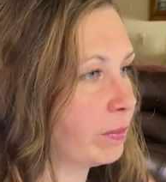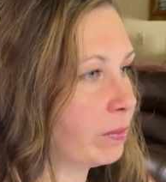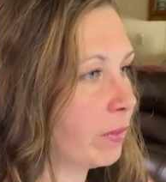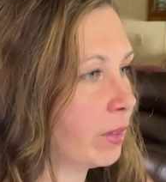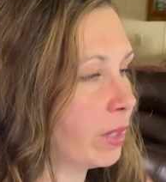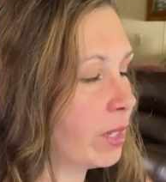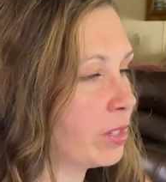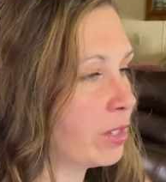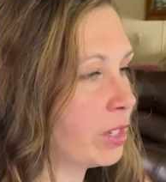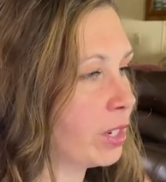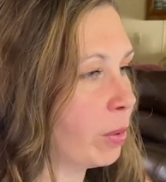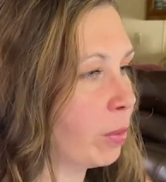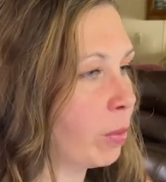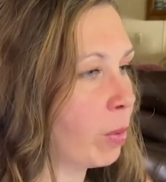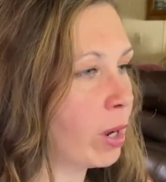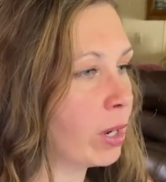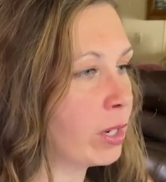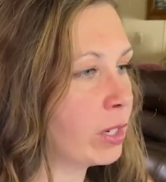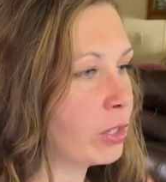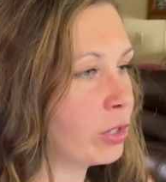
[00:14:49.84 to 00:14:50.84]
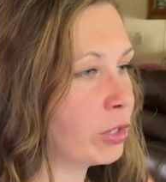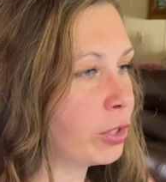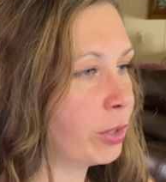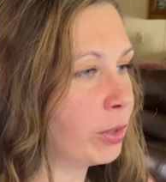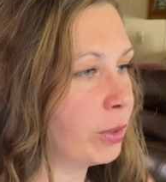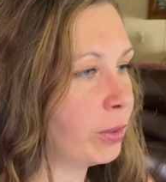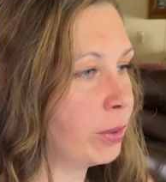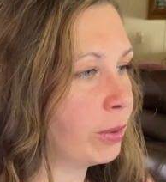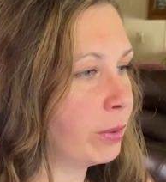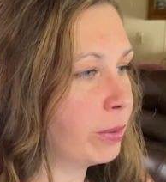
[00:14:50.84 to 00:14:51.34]
Let's see, 1,
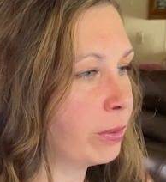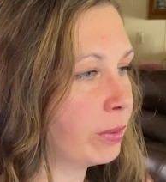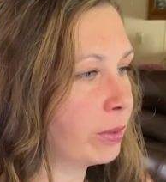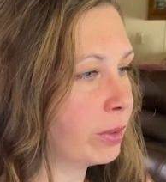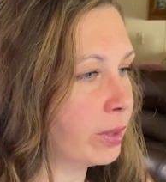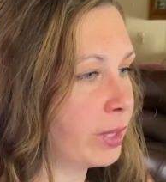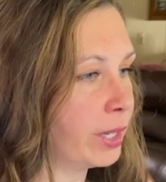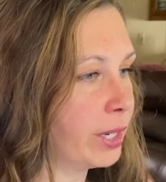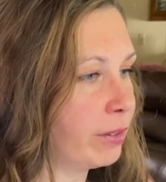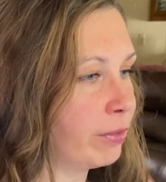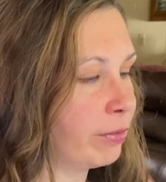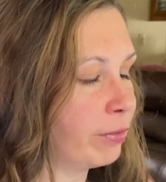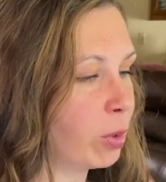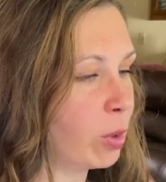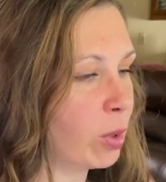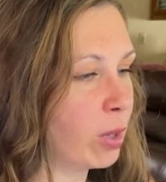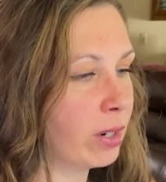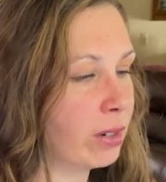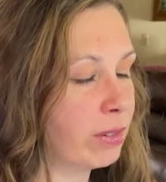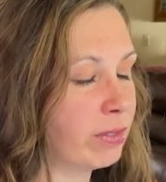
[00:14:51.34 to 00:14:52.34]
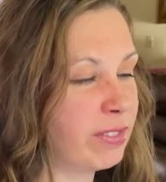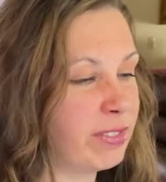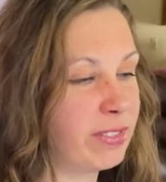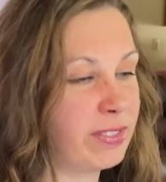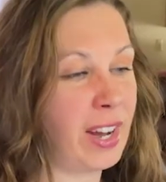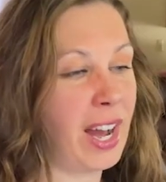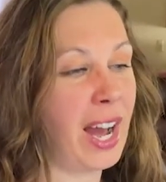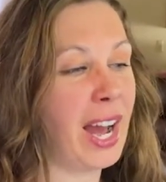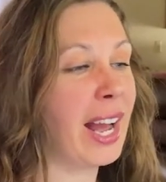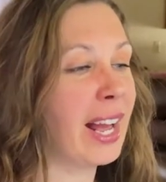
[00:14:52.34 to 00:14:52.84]
2, 3, 4,
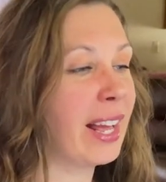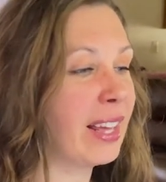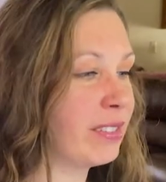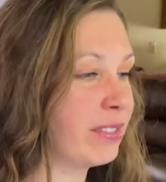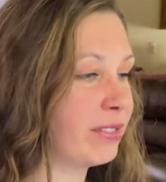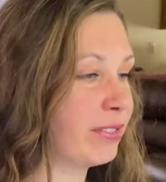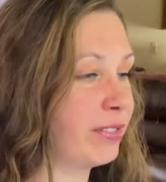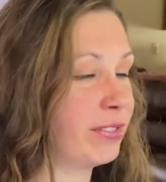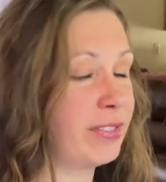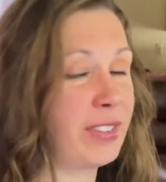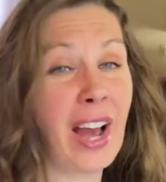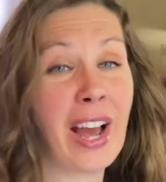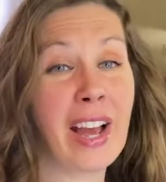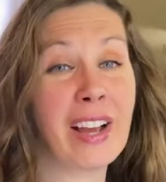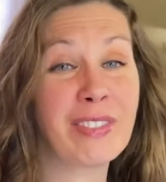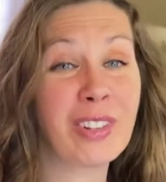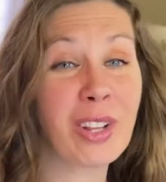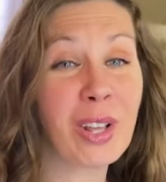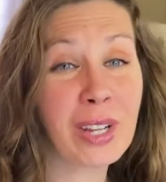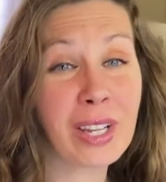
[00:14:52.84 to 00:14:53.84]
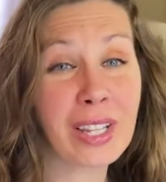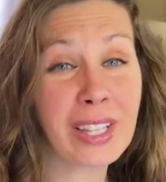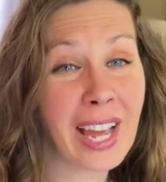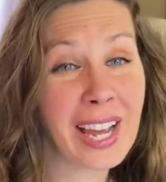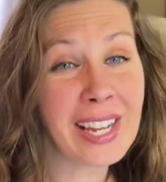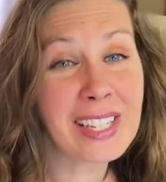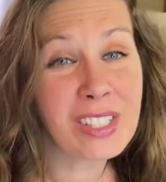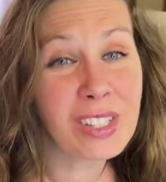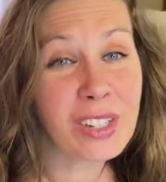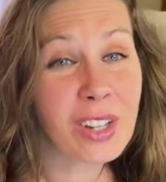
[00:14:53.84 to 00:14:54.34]
5
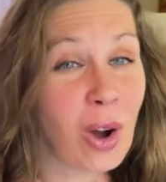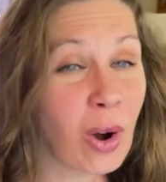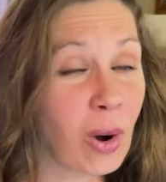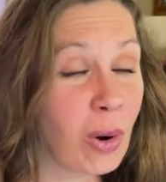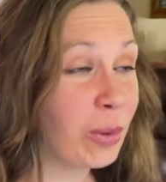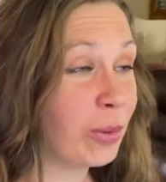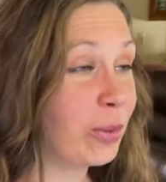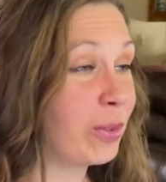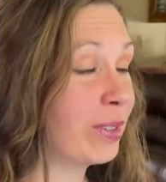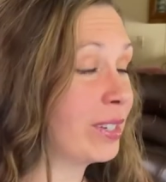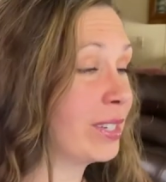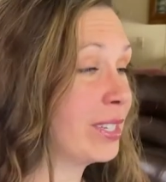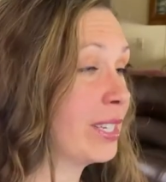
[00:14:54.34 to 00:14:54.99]
lines of code.